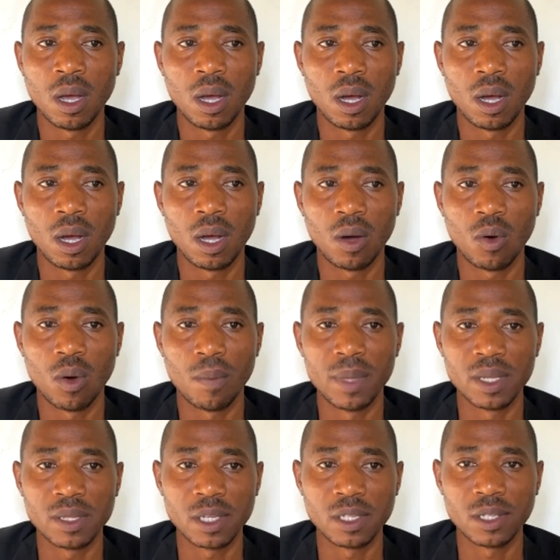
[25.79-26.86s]
our
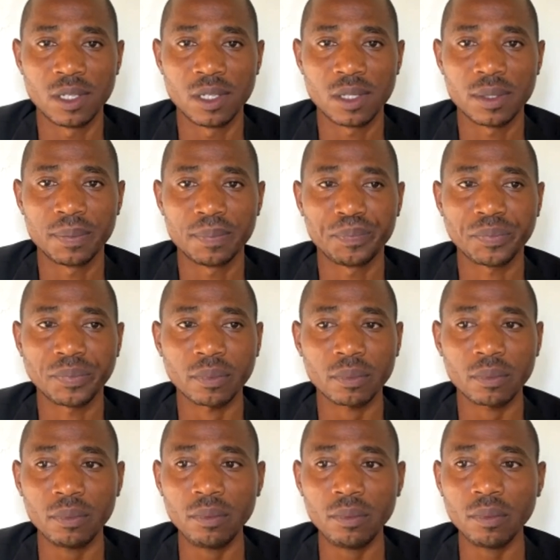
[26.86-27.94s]
messages,
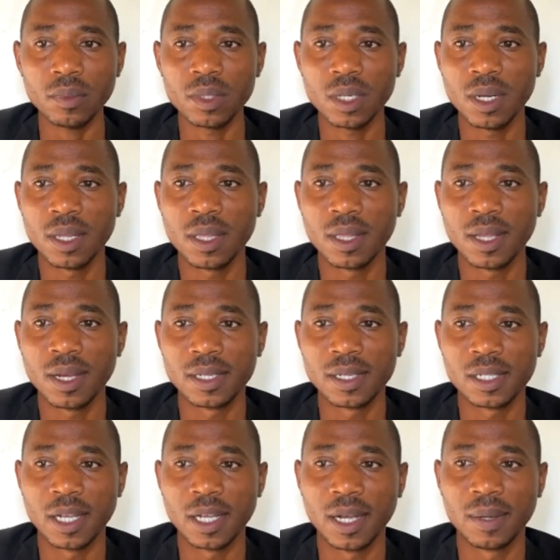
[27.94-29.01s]
and that